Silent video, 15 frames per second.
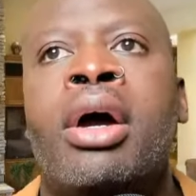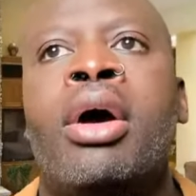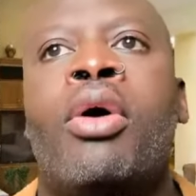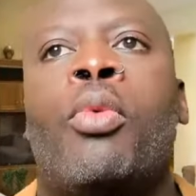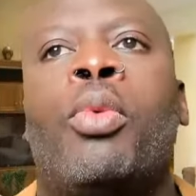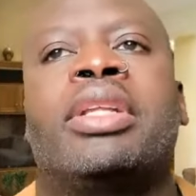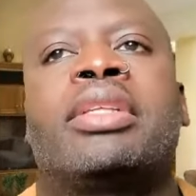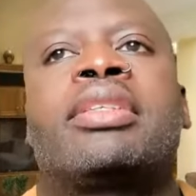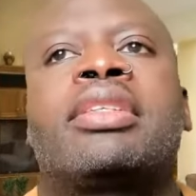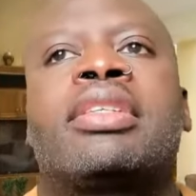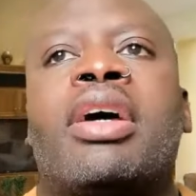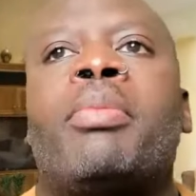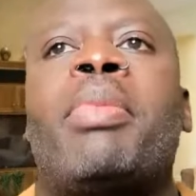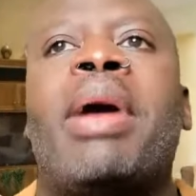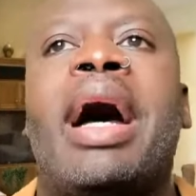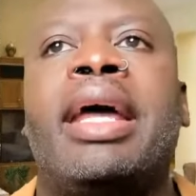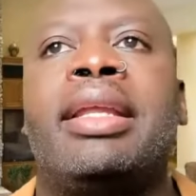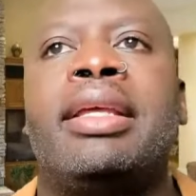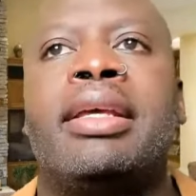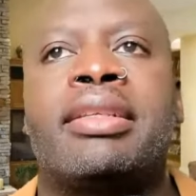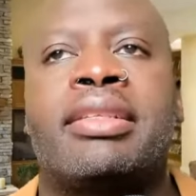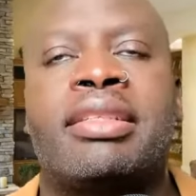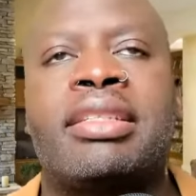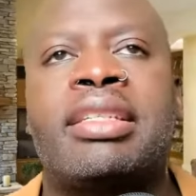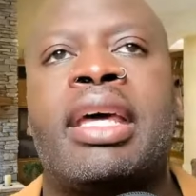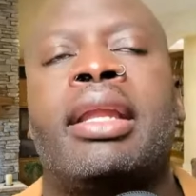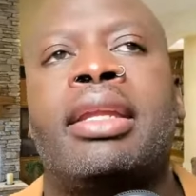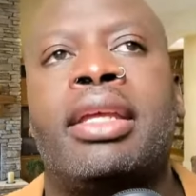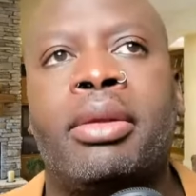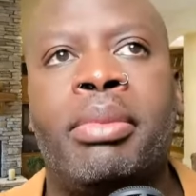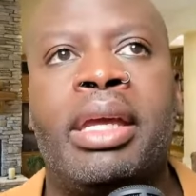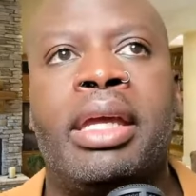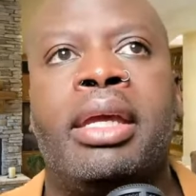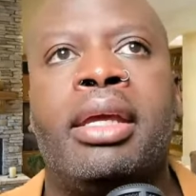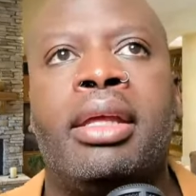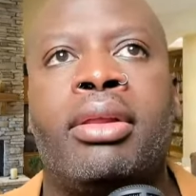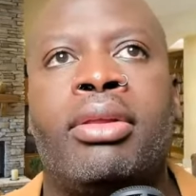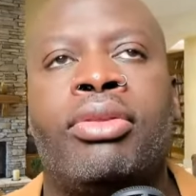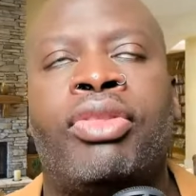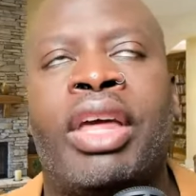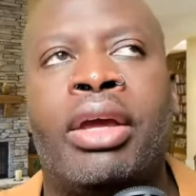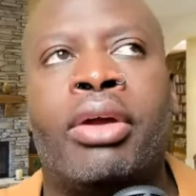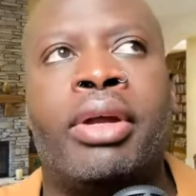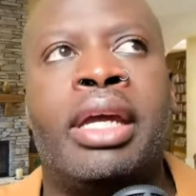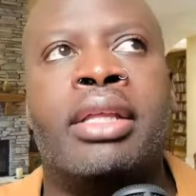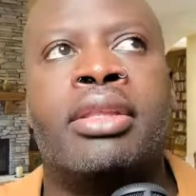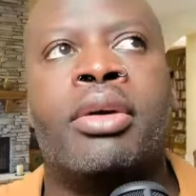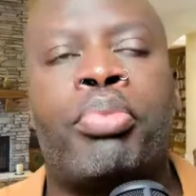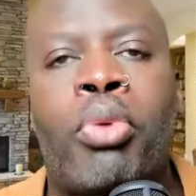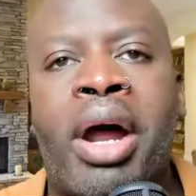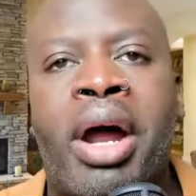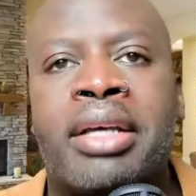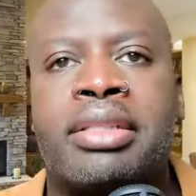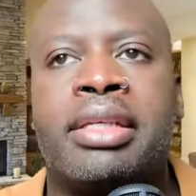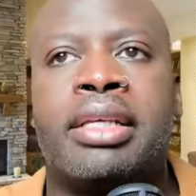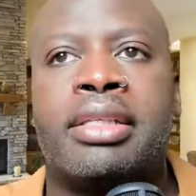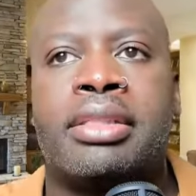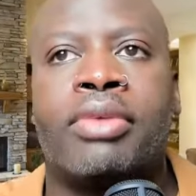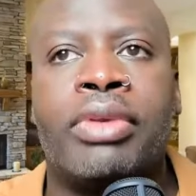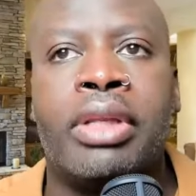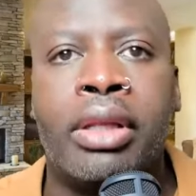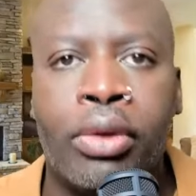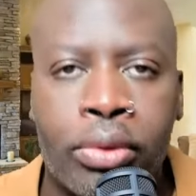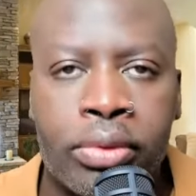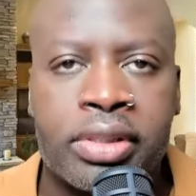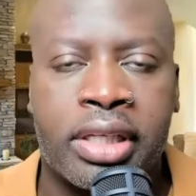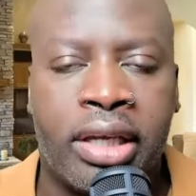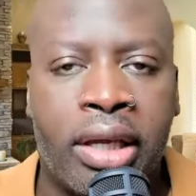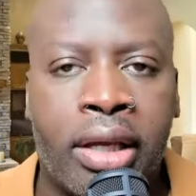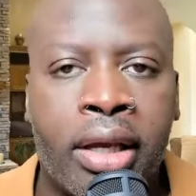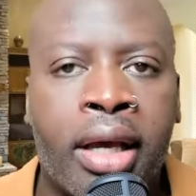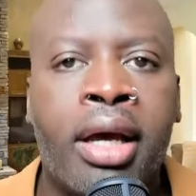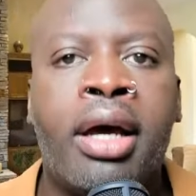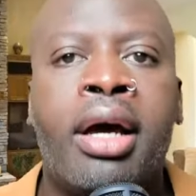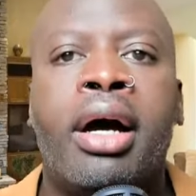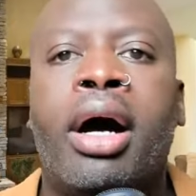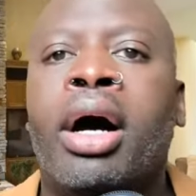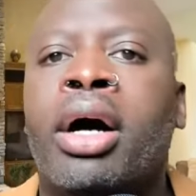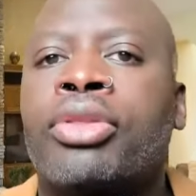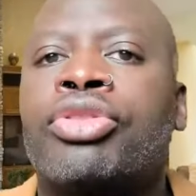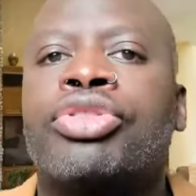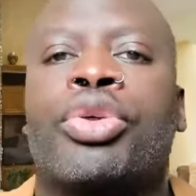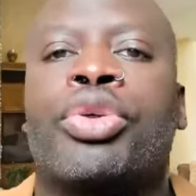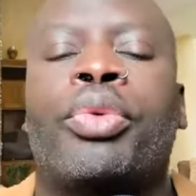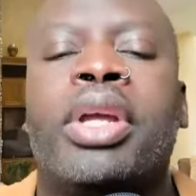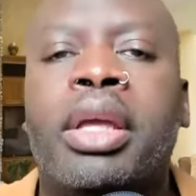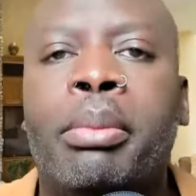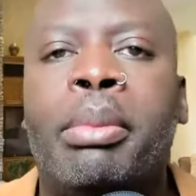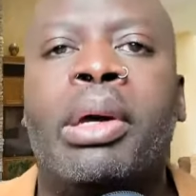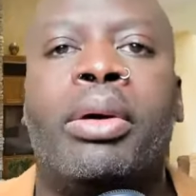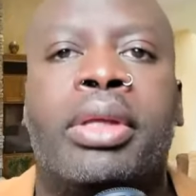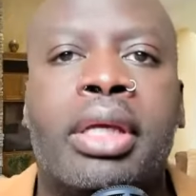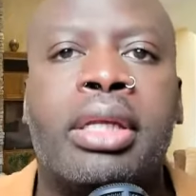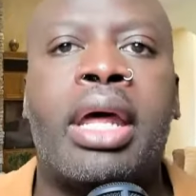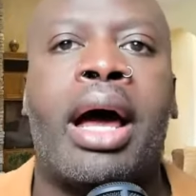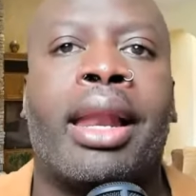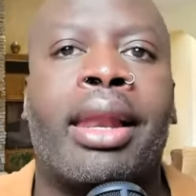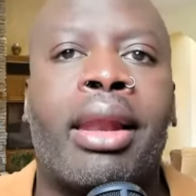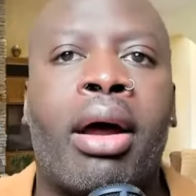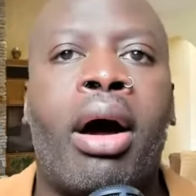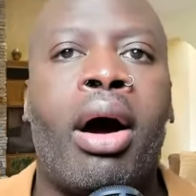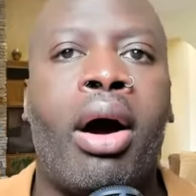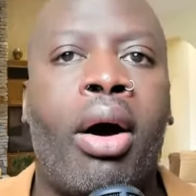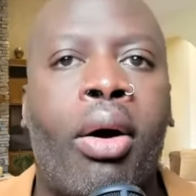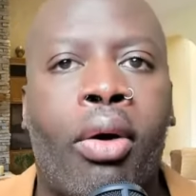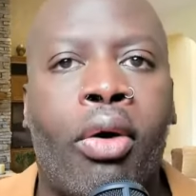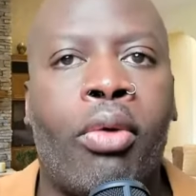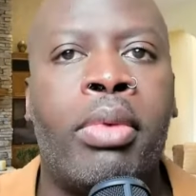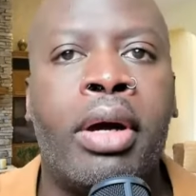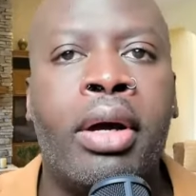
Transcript: when somebody is telling me they are in the process of losing a three million dollar home.